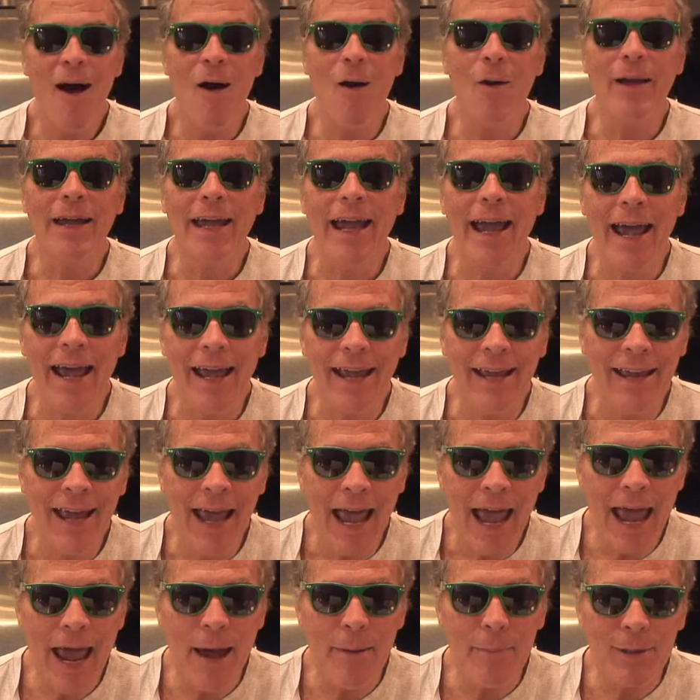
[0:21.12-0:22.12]
okay,
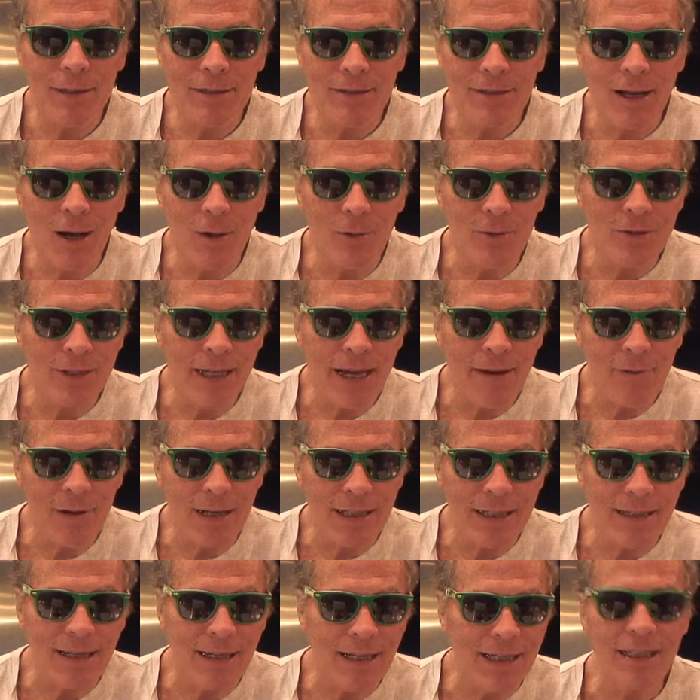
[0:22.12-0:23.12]
episode seven.
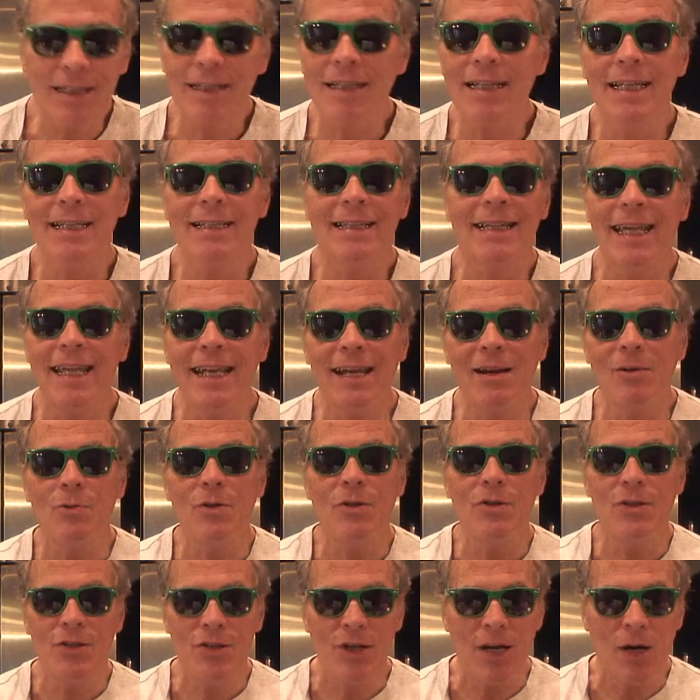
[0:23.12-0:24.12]
Let's let's let's get on to
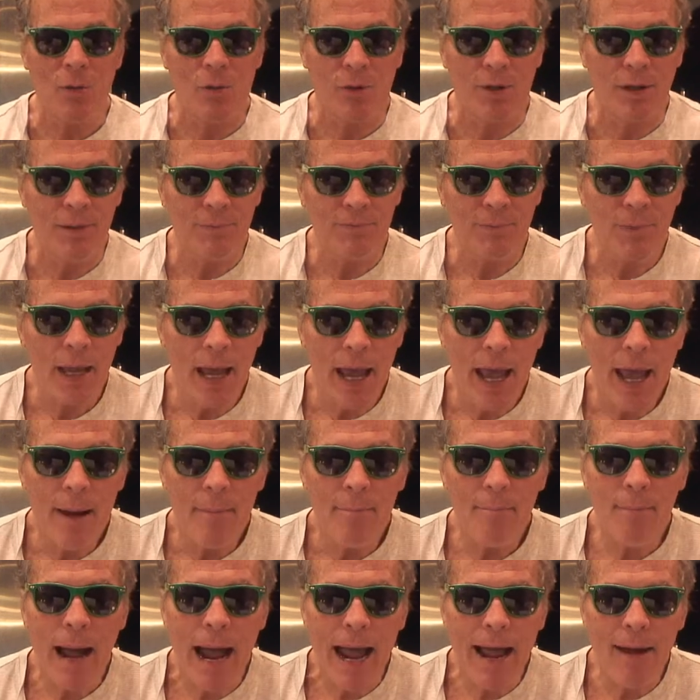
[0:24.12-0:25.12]
the joke.
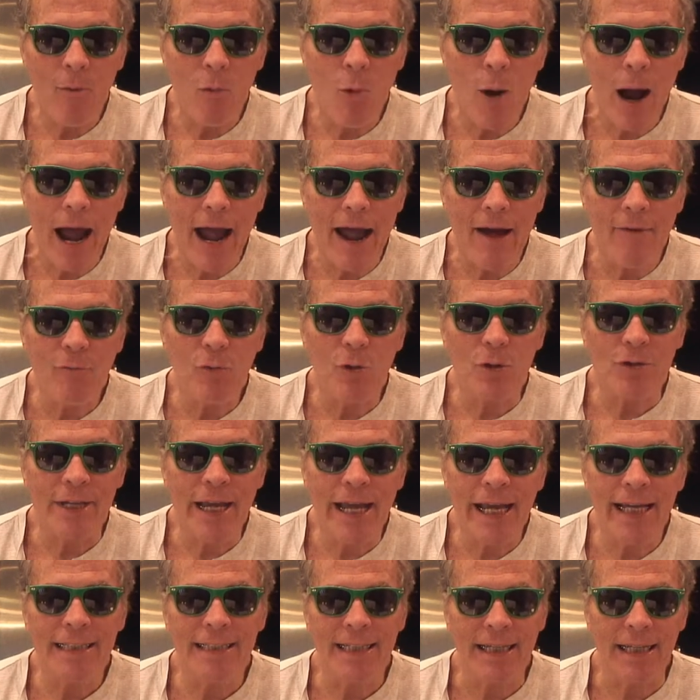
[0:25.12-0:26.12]
My wife was
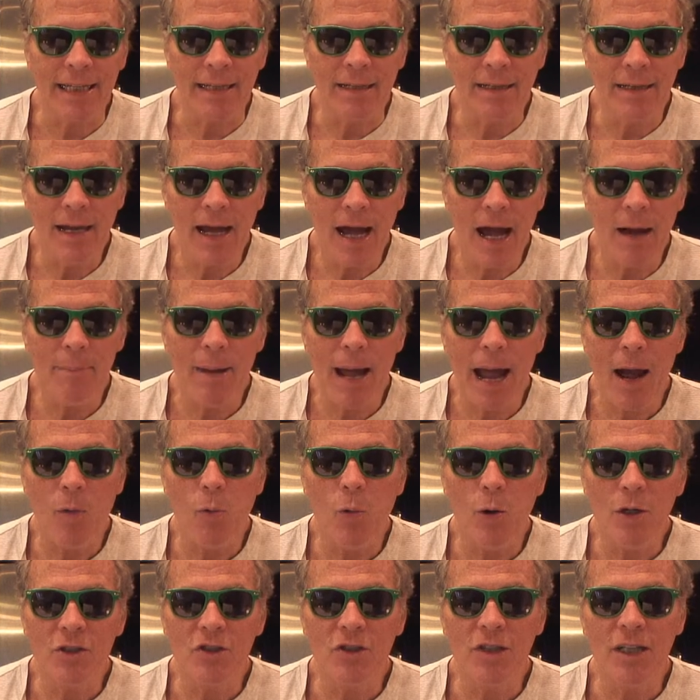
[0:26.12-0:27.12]
hinting about
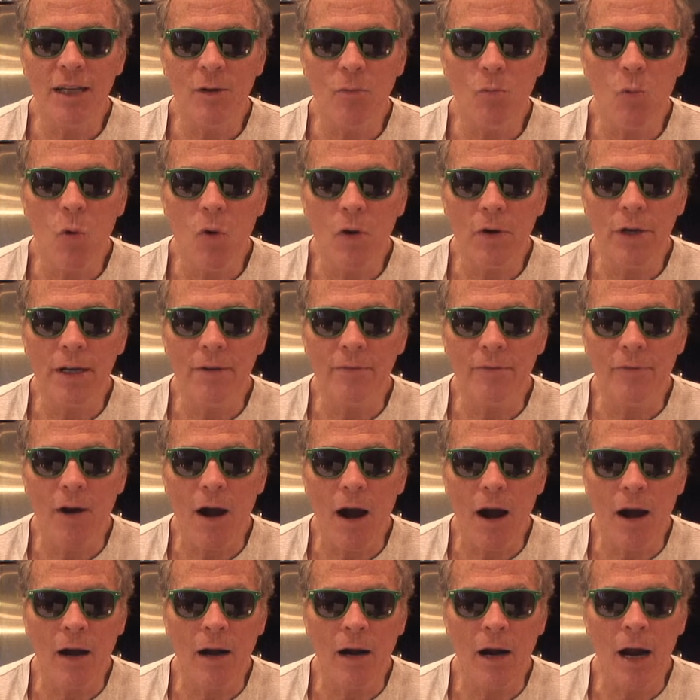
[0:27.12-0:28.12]
what she wanted for
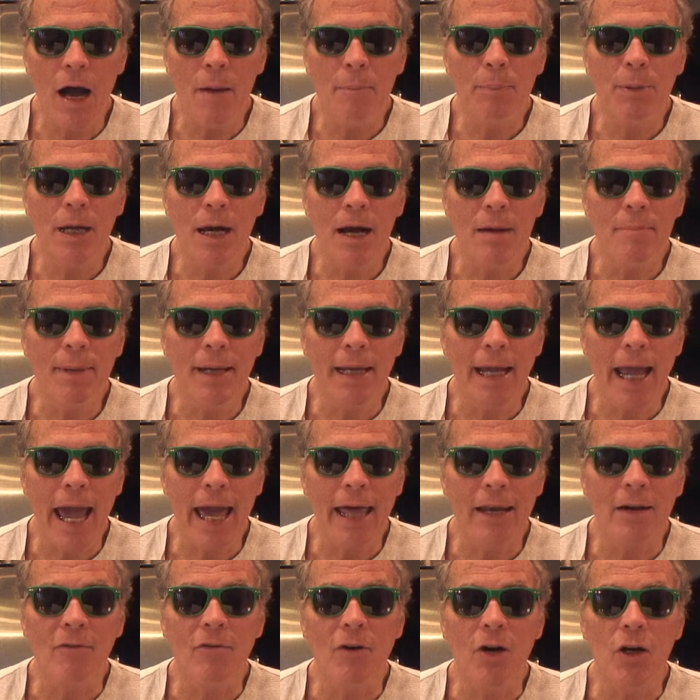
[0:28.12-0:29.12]
our upcoming
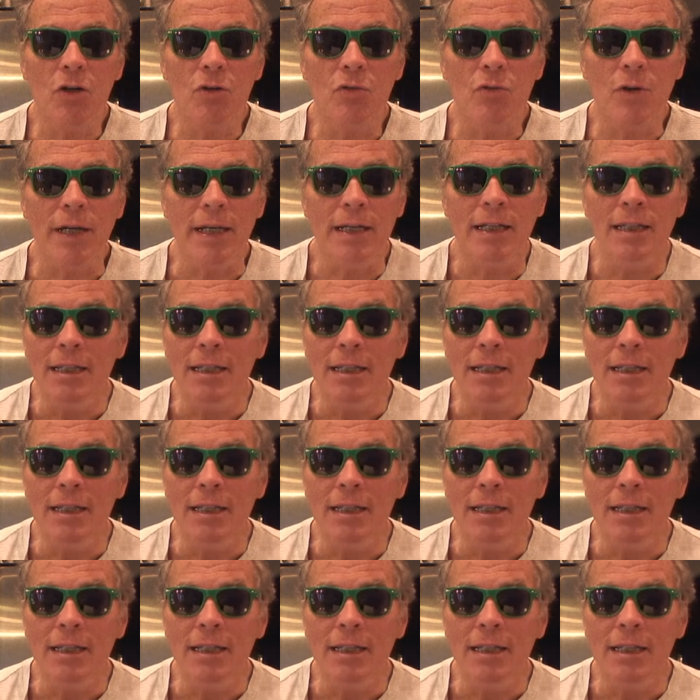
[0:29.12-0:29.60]
anniversary